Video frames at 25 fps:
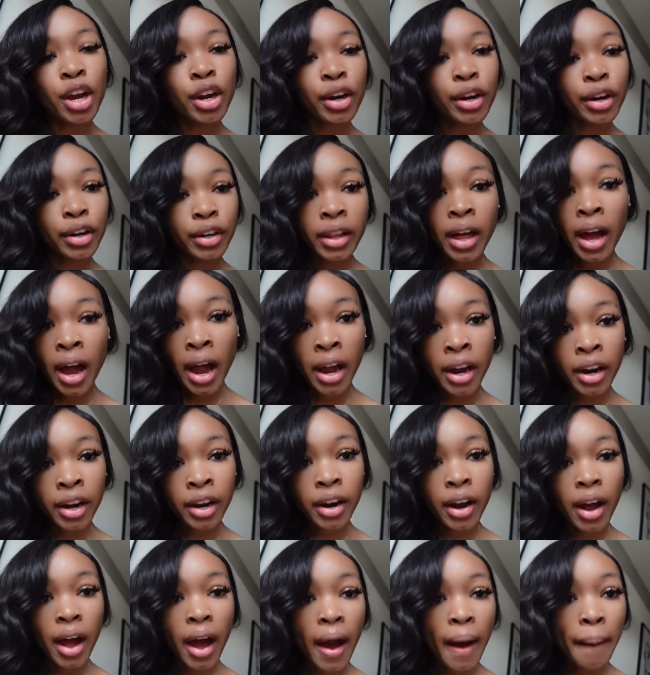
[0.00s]
curling
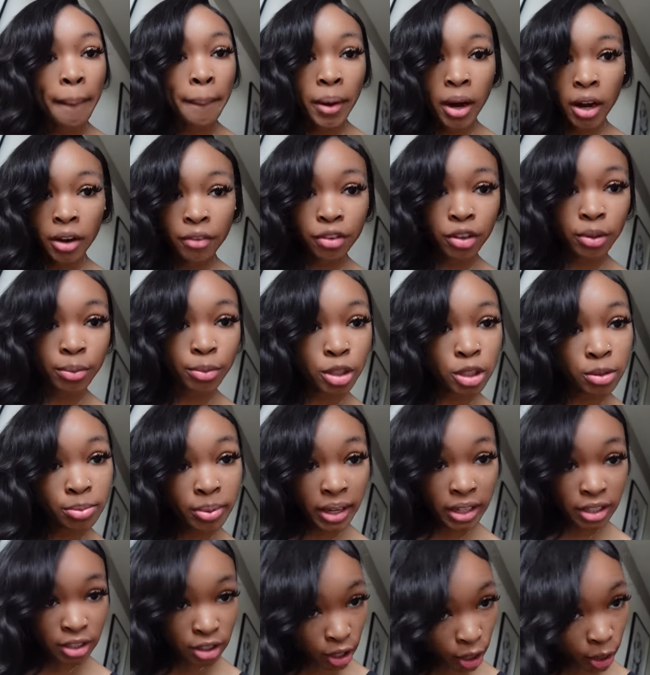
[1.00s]
iron i bought from the beauty
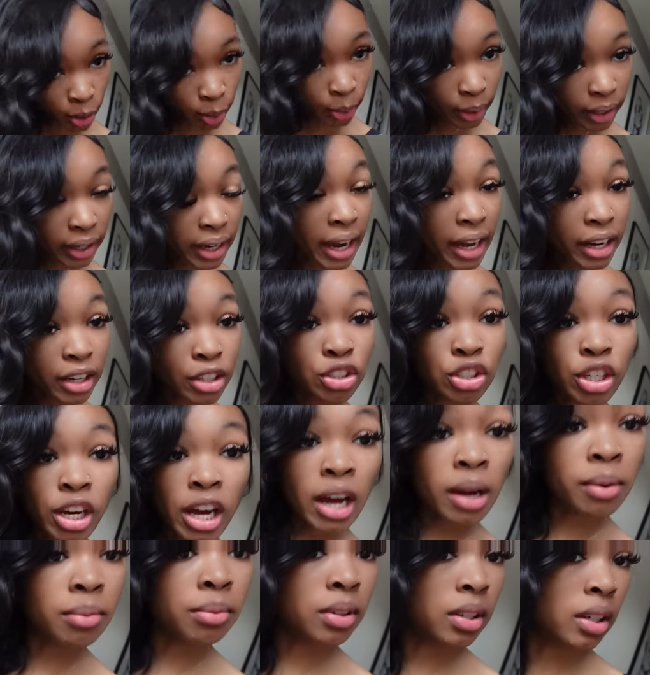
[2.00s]
supply it got the
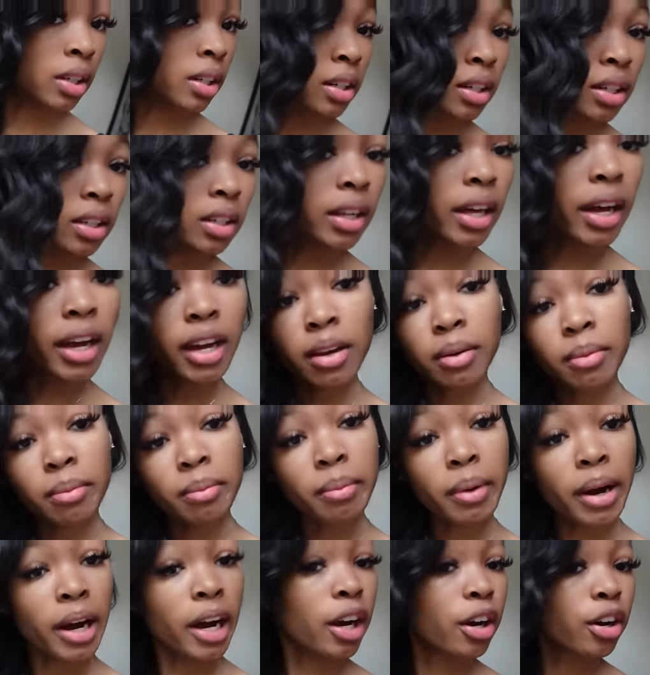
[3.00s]
job done like
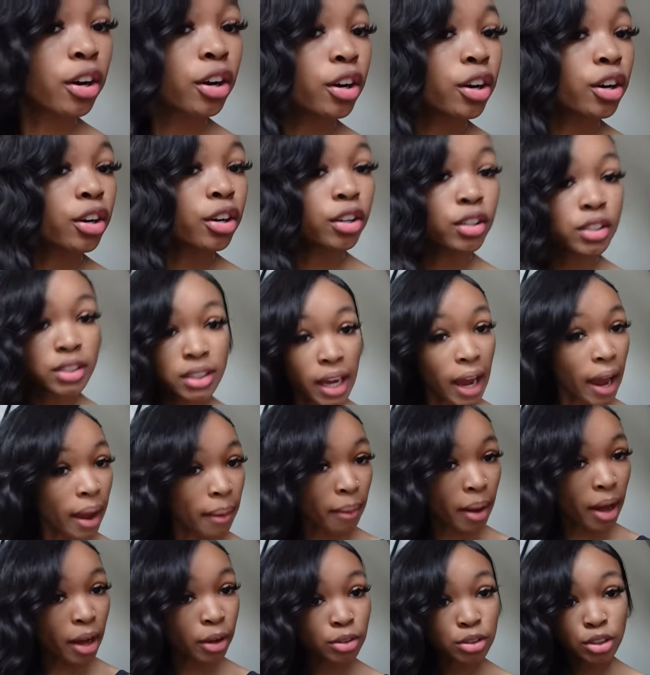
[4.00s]
my curls
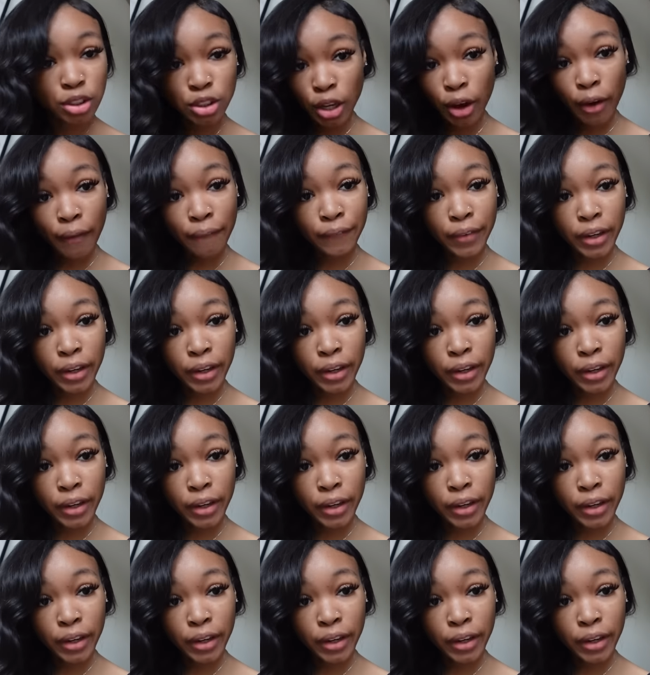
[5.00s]
came out so